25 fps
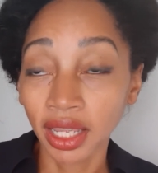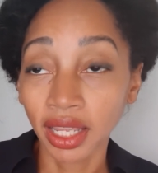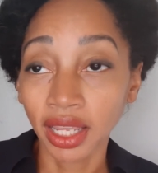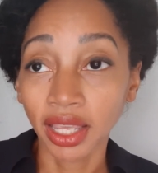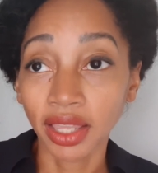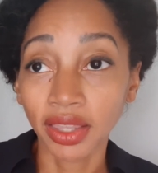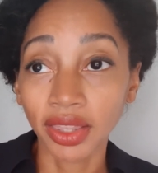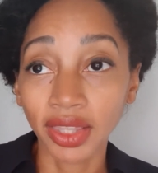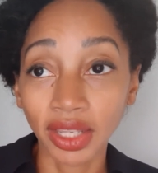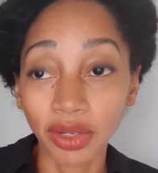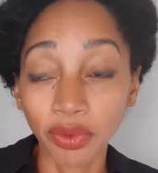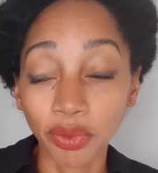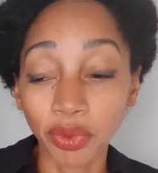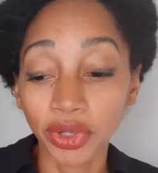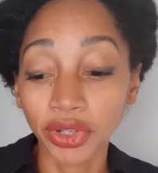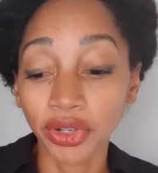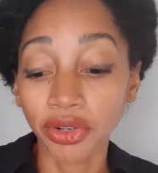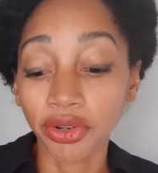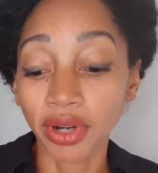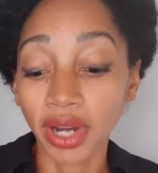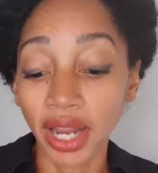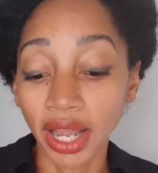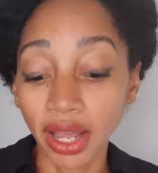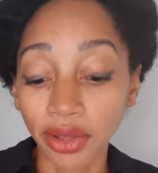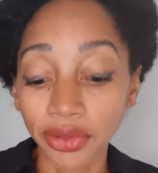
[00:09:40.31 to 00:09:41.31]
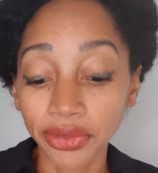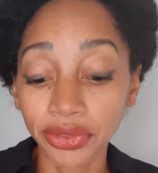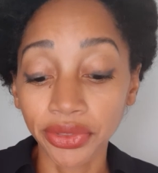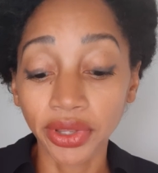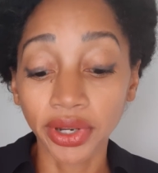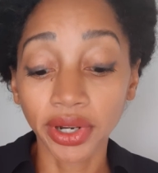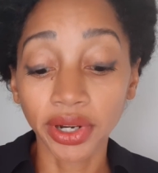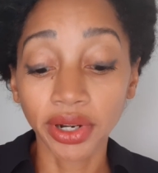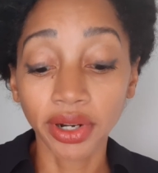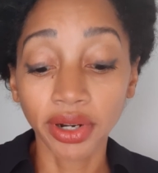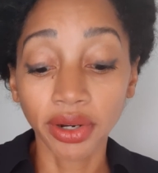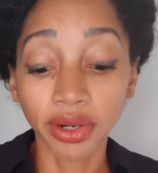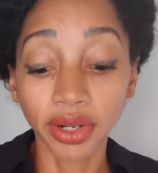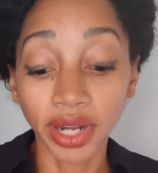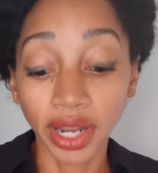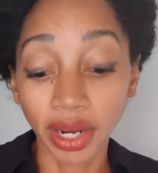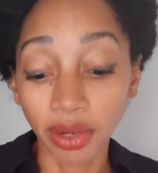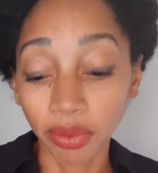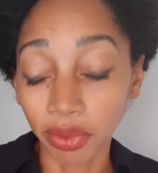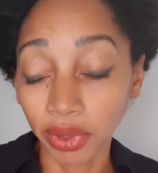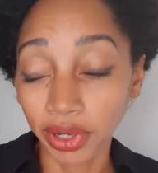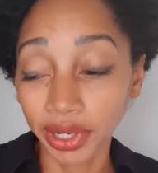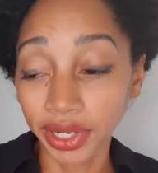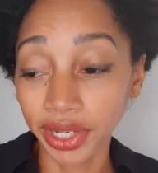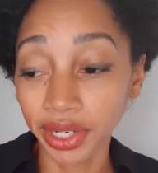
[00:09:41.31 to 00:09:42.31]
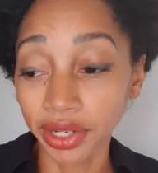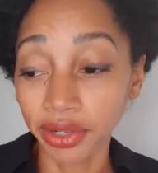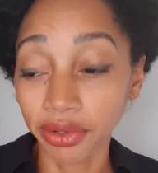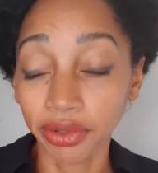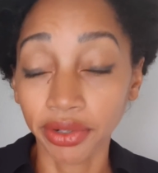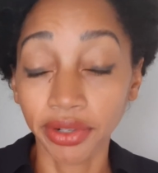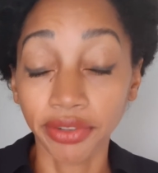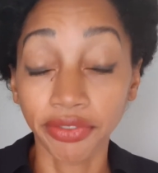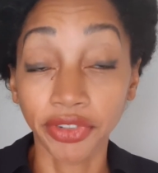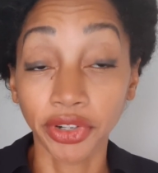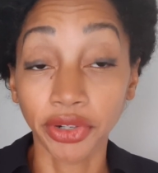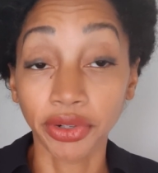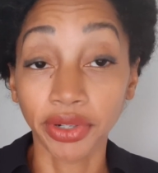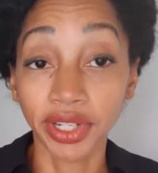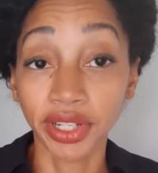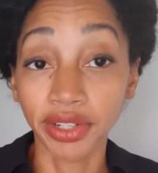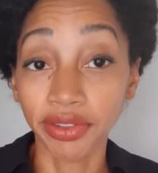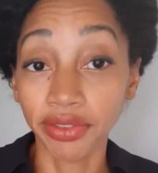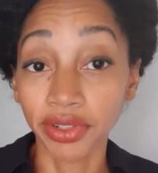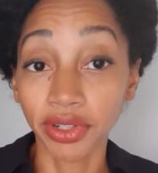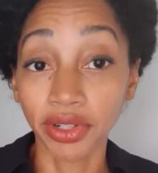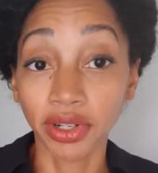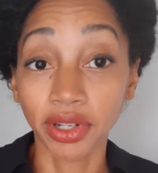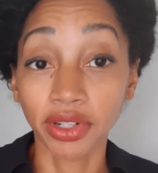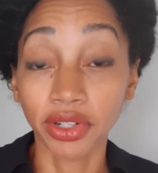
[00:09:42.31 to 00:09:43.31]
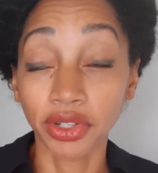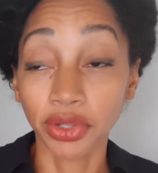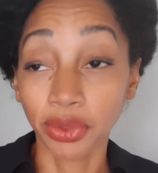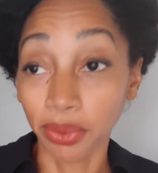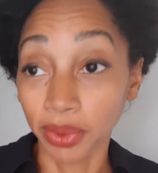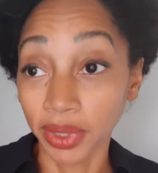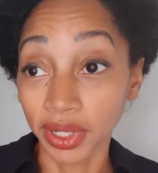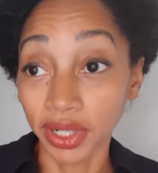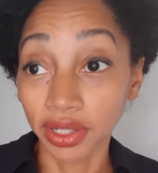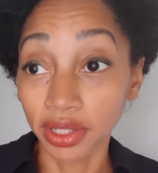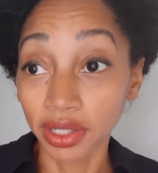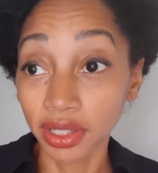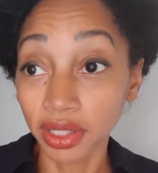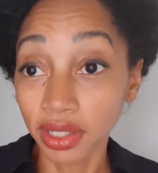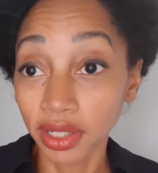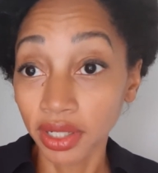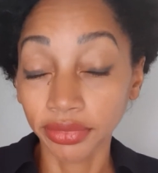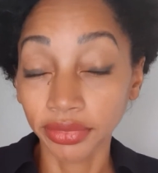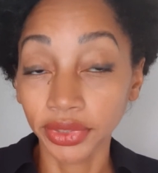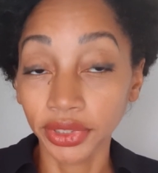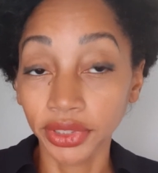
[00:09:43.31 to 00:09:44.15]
And then when you're out there networking, or if you're even on Twitter,